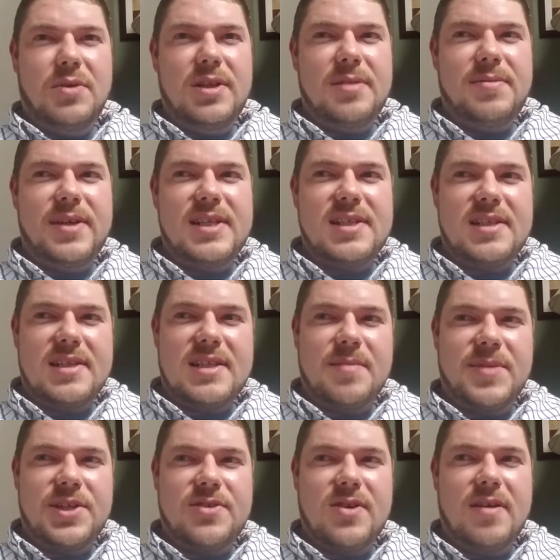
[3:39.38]
of the places that's
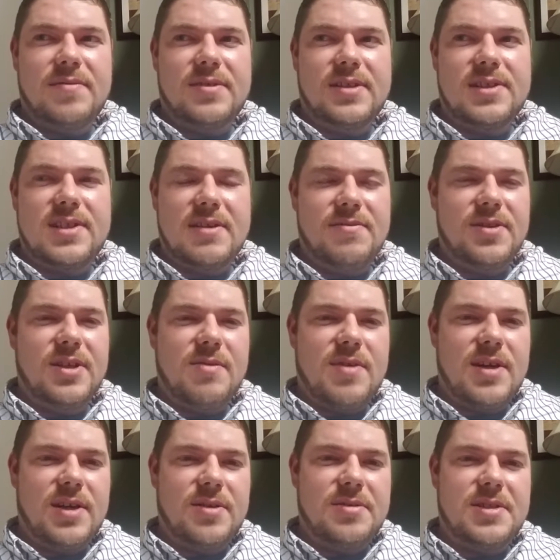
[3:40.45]
on my travel list, I really
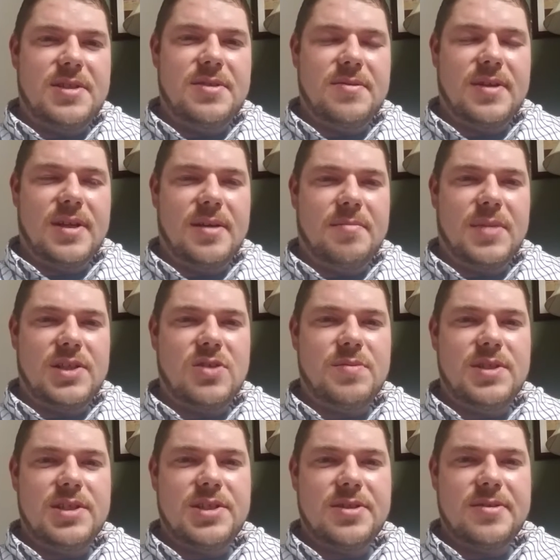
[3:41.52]
want to go to Machu
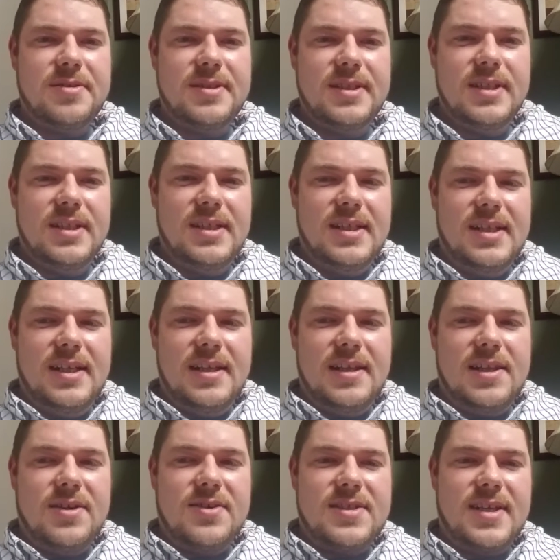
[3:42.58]
Picchu.
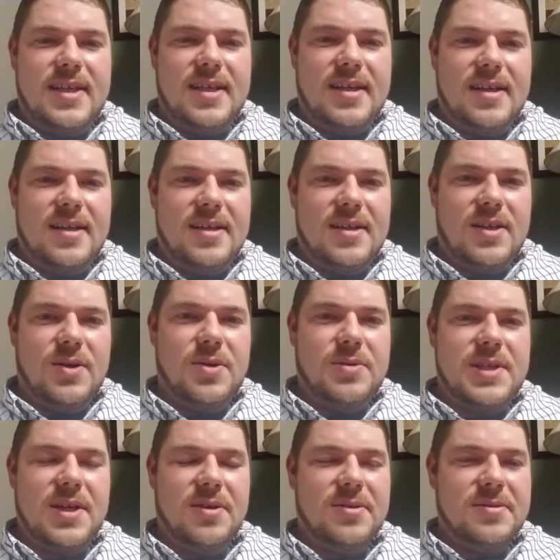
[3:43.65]
There's a
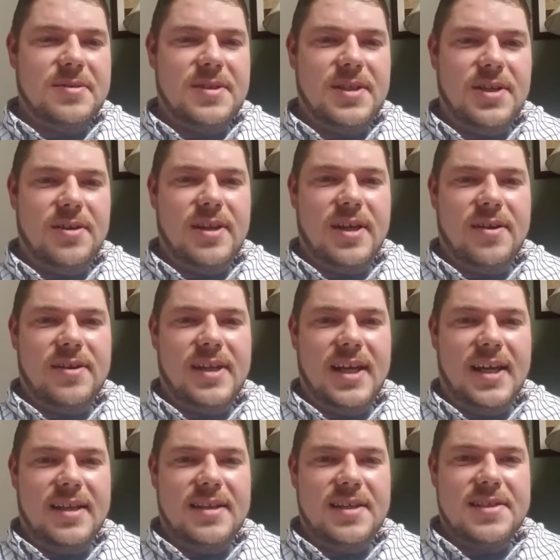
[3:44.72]
hotel near there in the
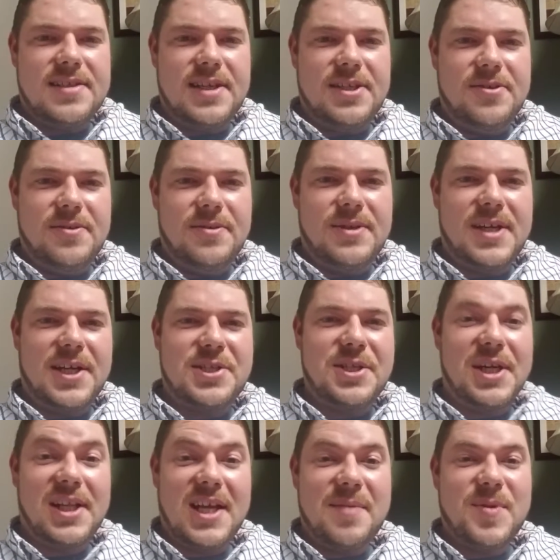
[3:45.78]
Andes that you
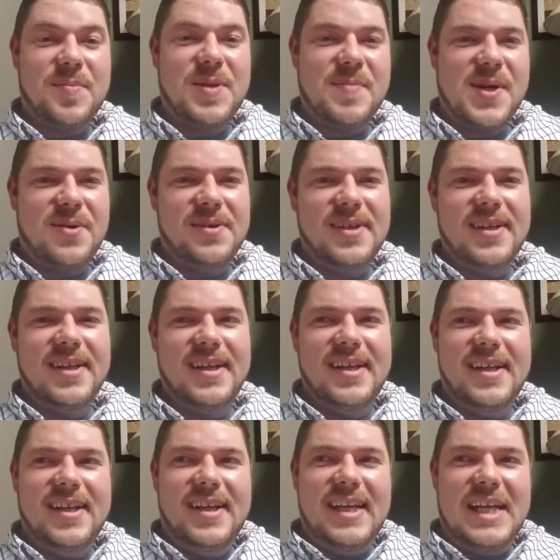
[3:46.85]
actually climb up the mountain,
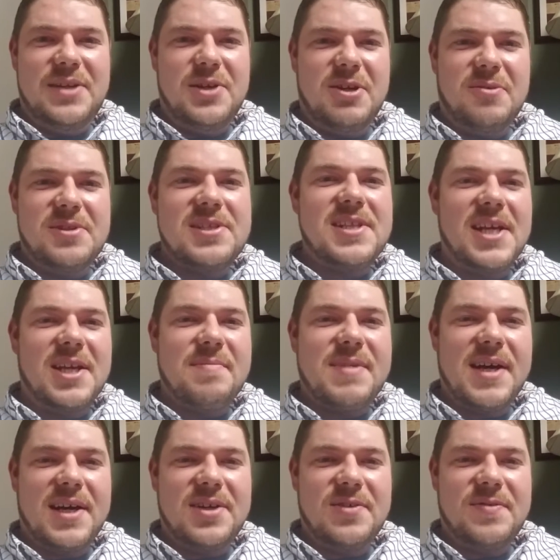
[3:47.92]
and you go and stay in a
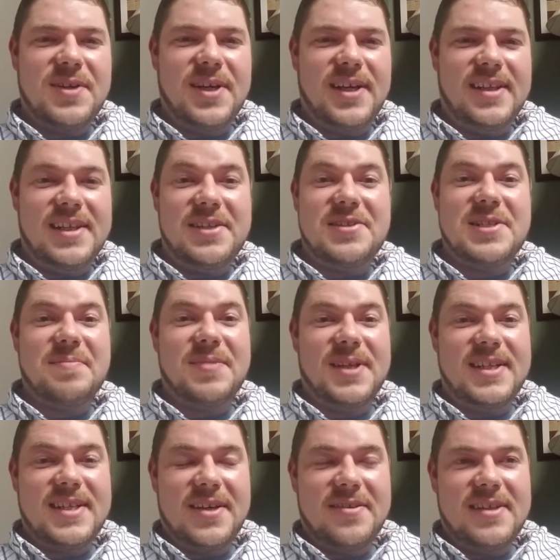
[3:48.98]
pod overnight, and then you zip
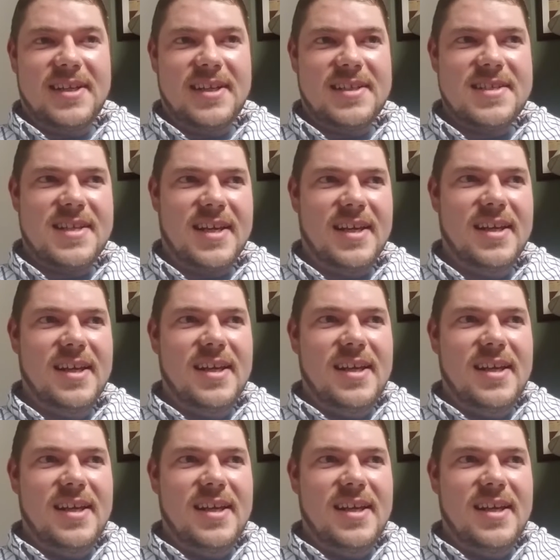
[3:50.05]
line down the next day.